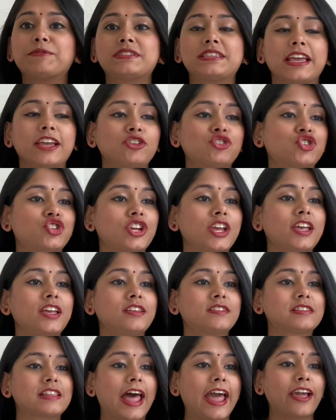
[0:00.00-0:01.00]
saying
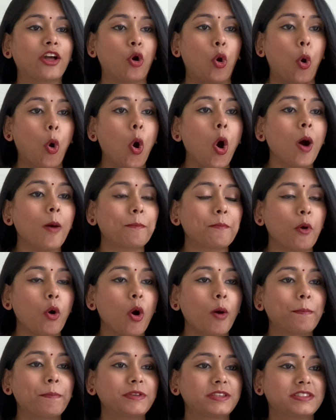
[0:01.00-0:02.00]
she's like hope.
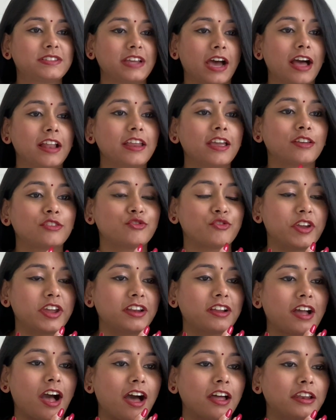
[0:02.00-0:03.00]
Hope is Dahlia's
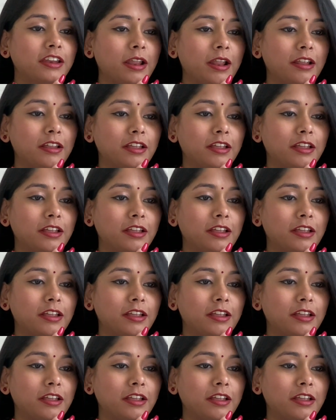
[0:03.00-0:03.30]
reincarnation.